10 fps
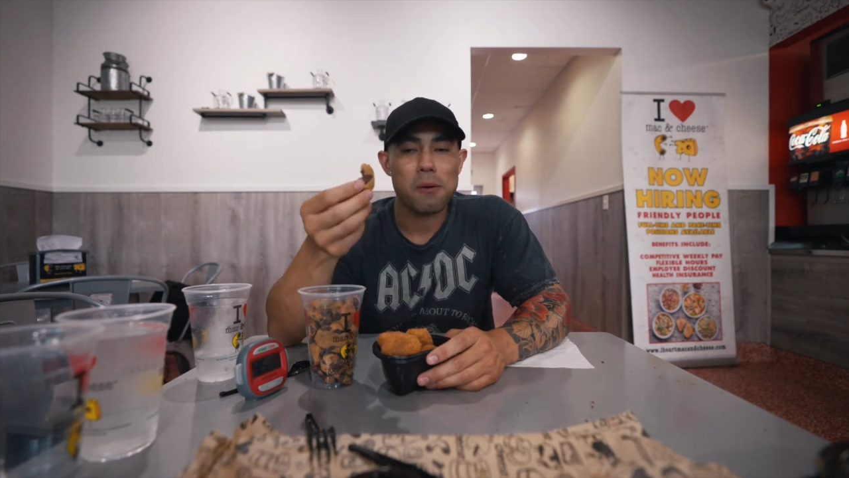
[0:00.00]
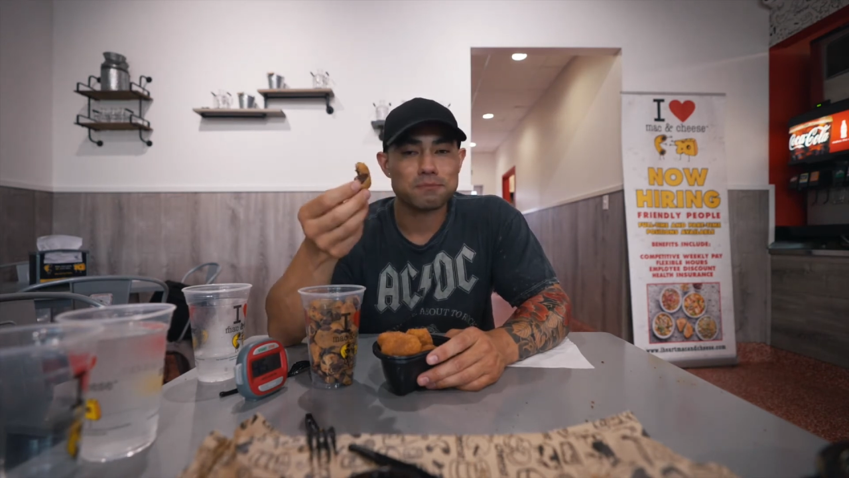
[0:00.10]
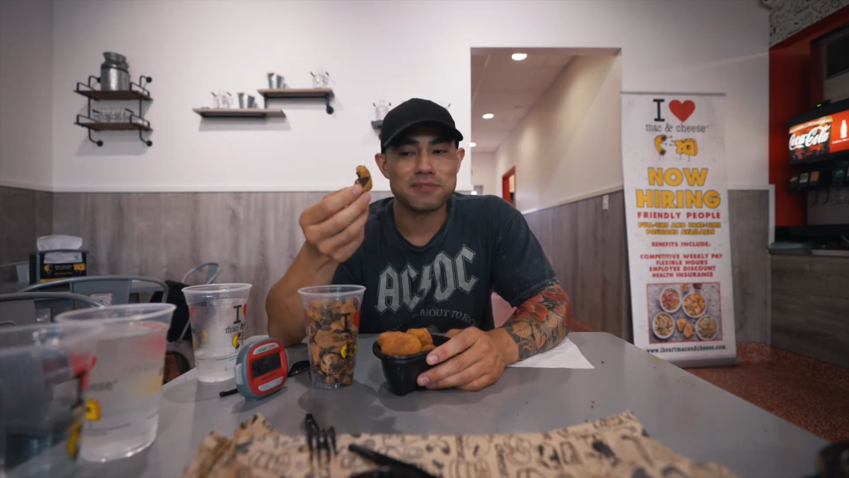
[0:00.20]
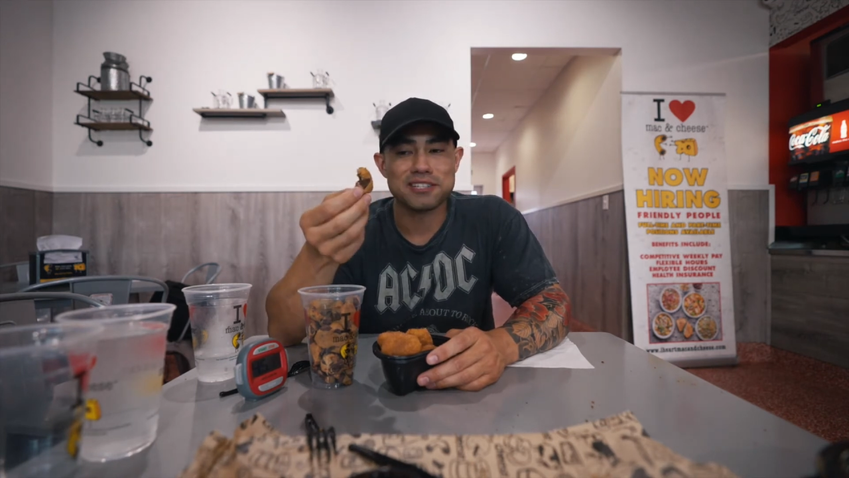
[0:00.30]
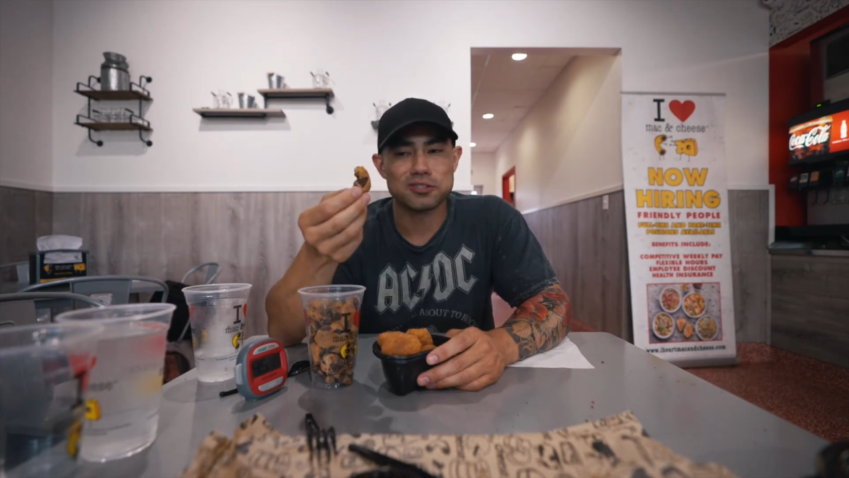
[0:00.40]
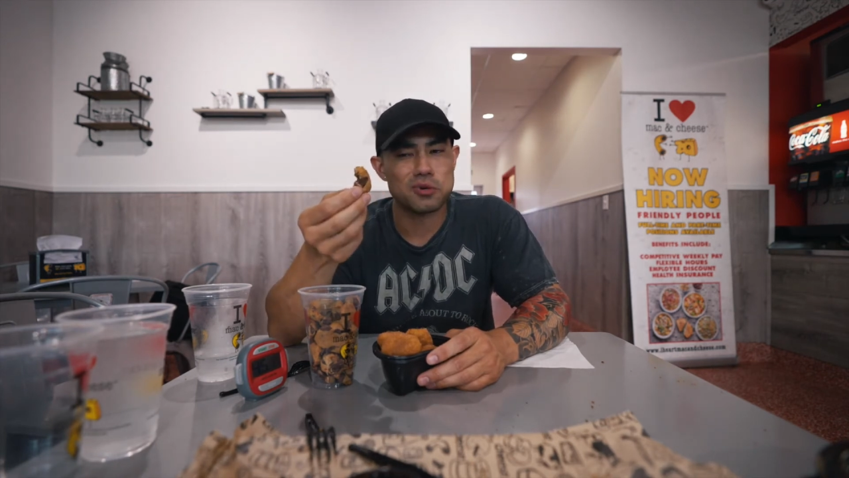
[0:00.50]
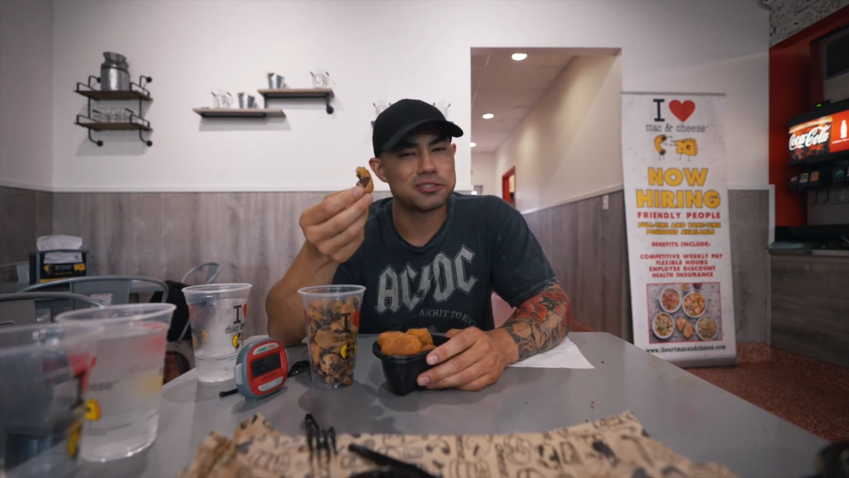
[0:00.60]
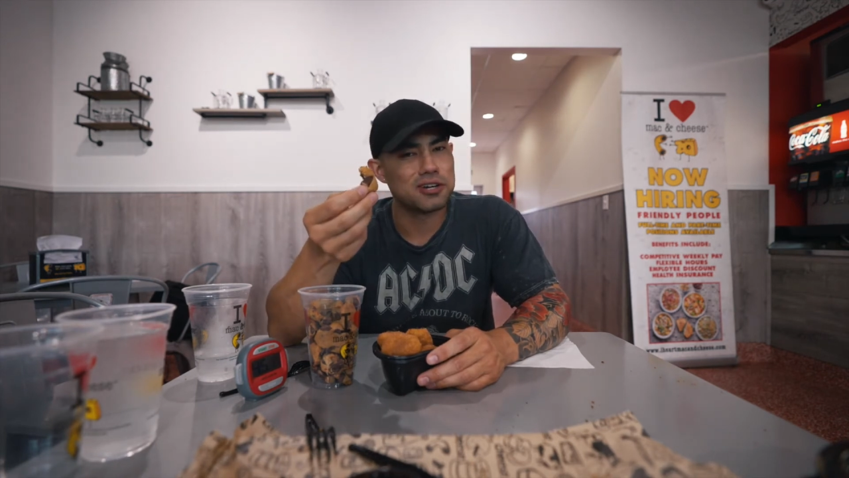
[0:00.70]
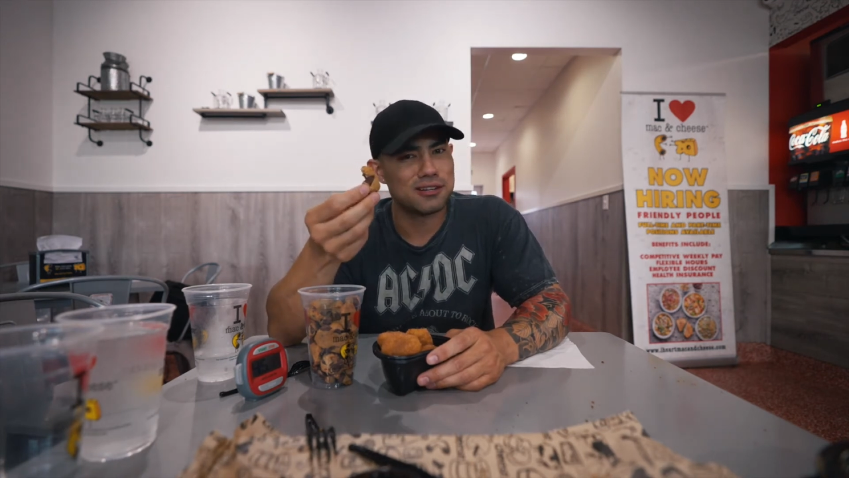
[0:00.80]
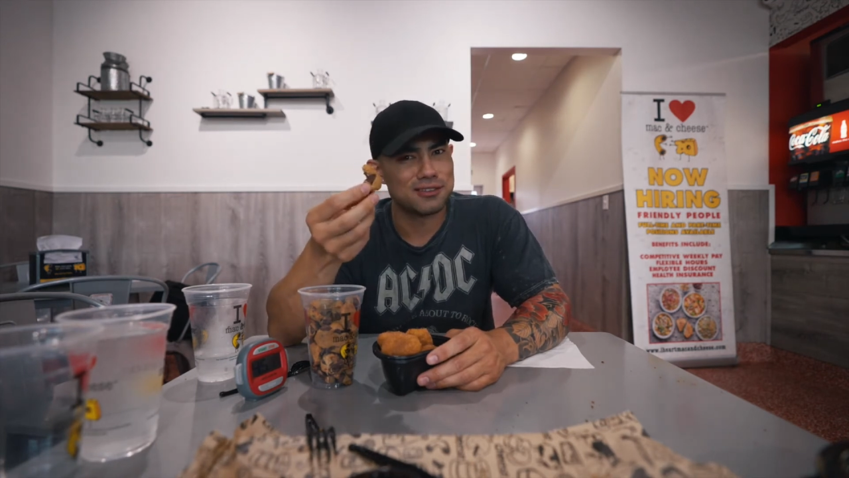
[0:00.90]
But these
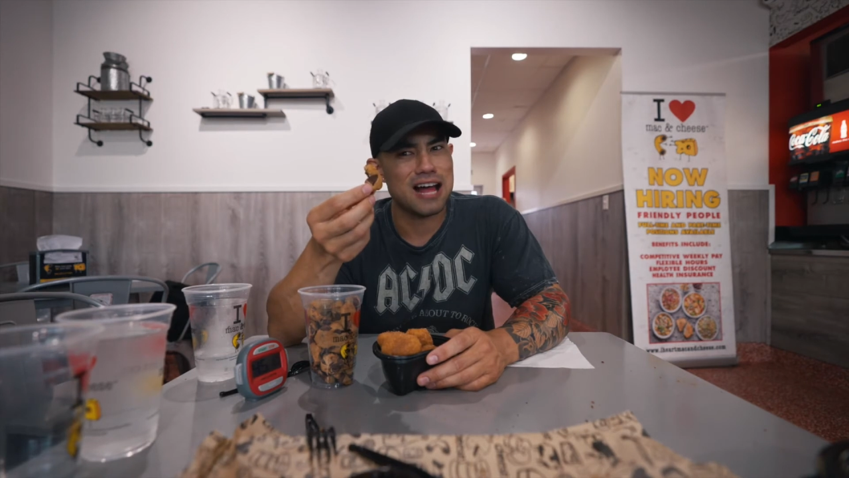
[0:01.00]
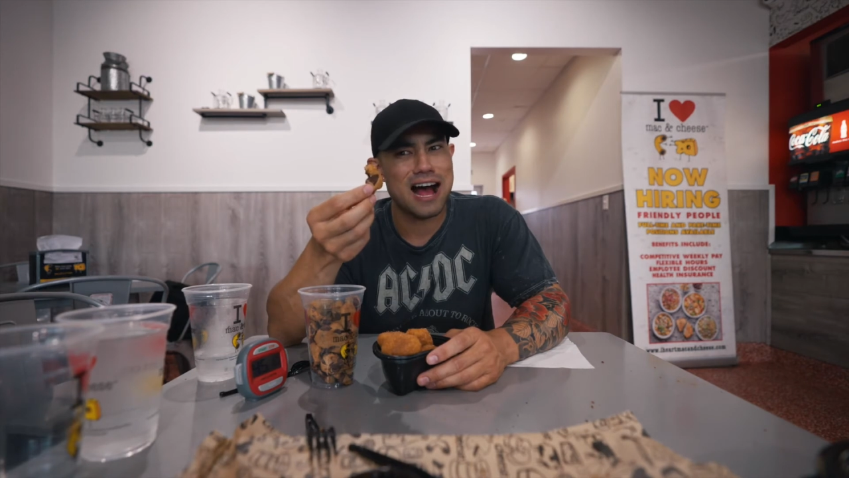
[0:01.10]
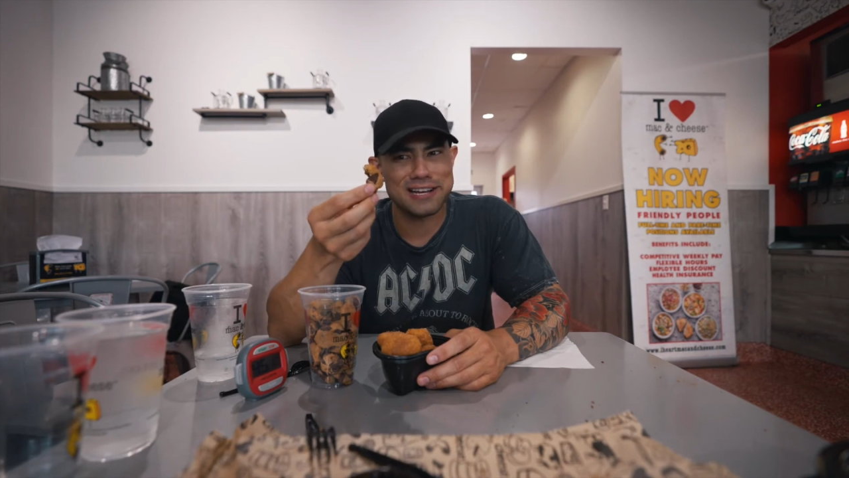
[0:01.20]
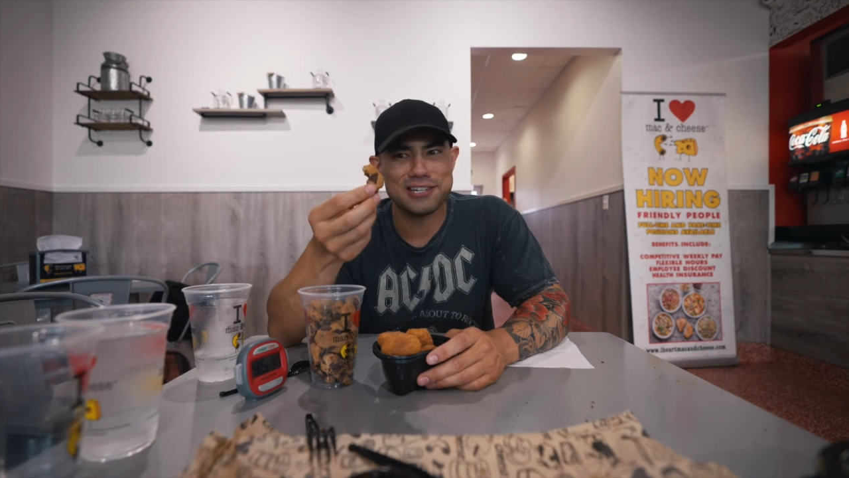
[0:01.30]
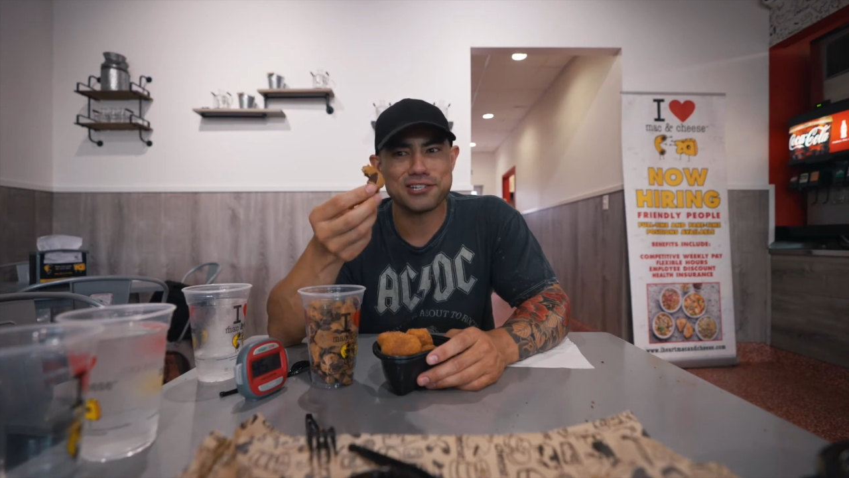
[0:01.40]
ones are a lot